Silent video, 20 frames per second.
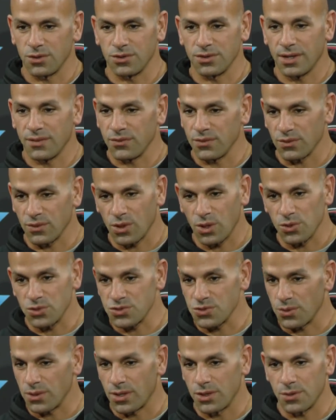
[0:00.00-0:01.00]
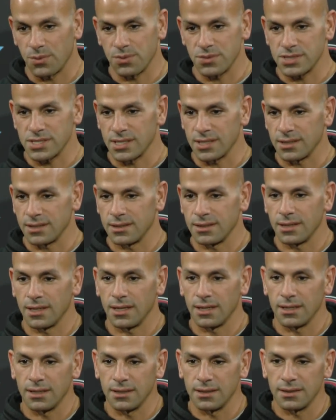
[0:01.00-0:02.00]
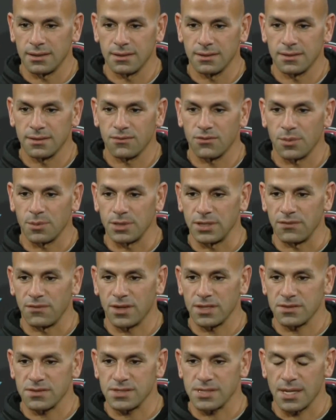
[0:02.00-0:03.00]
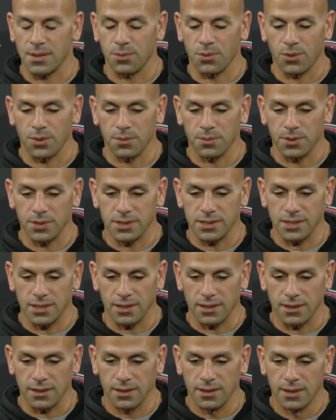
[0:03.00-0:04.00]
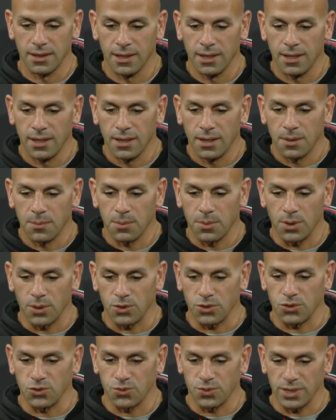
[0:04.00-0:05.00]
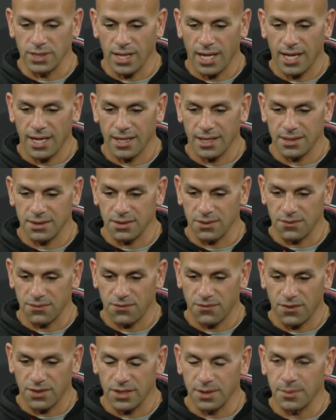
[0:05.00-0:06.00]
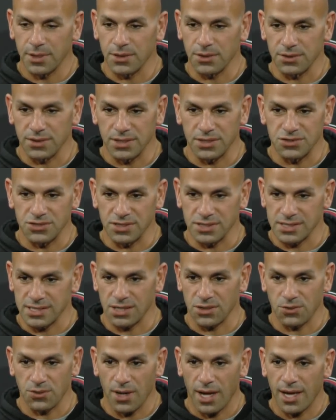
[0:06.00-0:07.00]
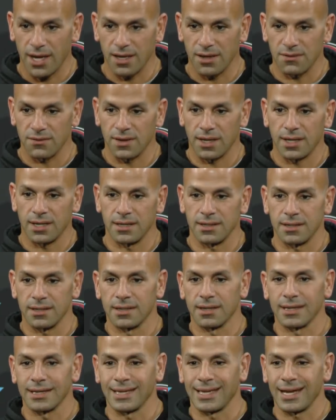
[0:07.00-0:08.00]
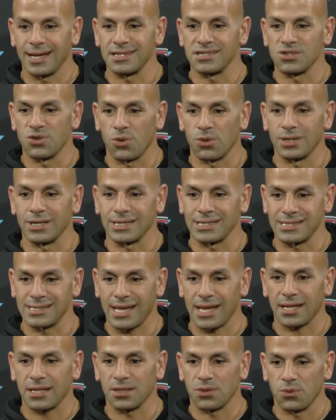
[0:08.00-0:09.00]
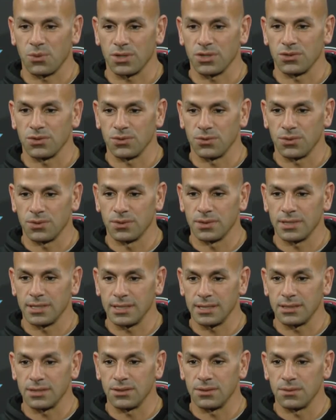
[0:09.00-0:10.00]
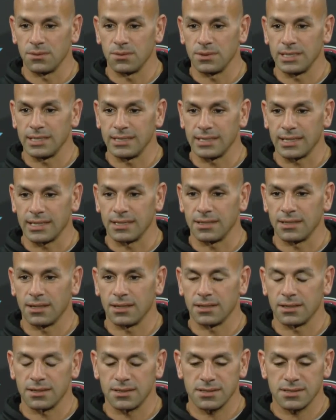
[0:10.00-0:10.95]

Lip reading: You're never even close to 100% from a defensive standpoint. But you rely on the fundamental teachings that you have and guys knowing exactly what you need to get done.